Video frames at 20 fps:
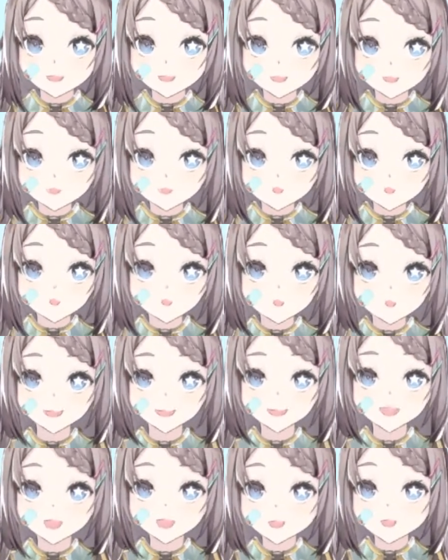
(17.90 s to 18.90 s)
now
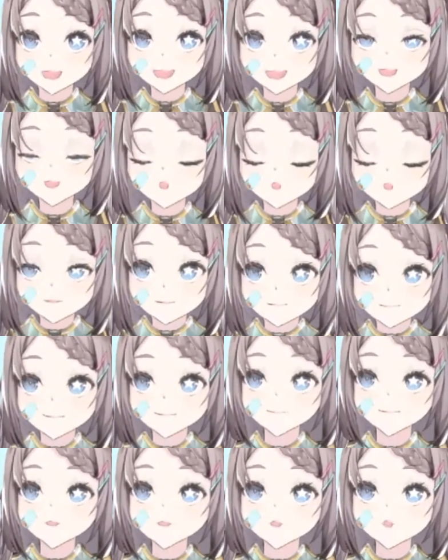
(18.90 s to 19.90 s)
I just want to
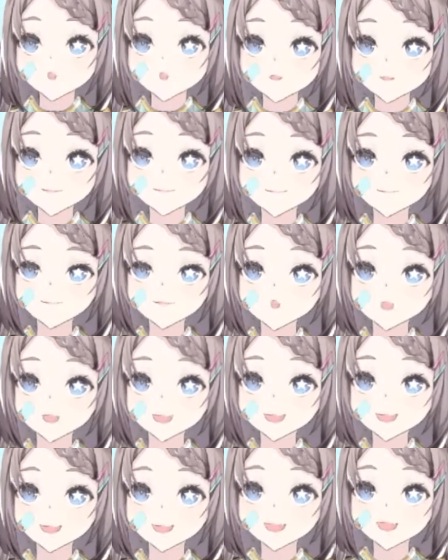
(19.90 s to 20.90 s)
try
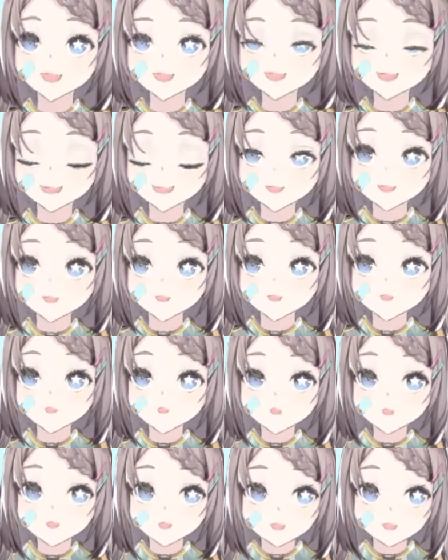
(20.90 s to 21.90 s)
and
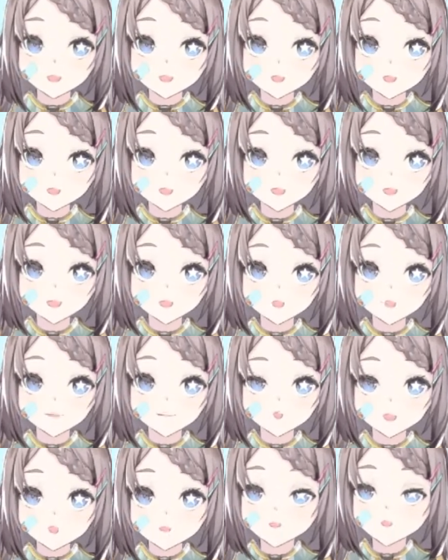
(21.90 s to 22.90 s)
be able to
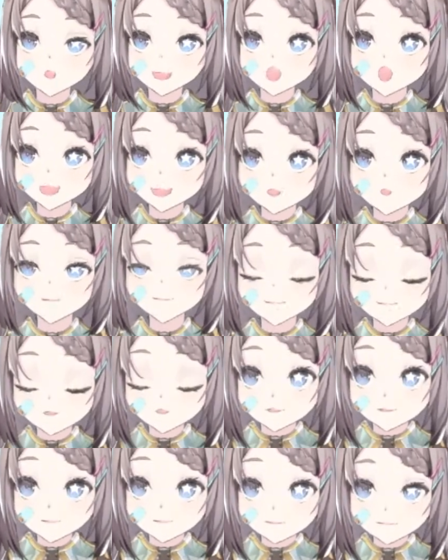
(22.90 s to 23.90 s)
talk with
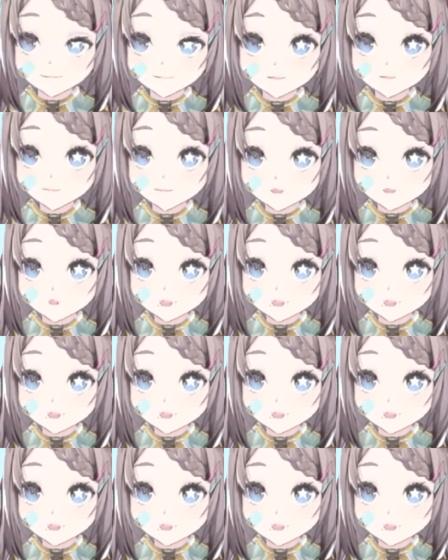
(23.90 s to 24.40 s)
people. Now,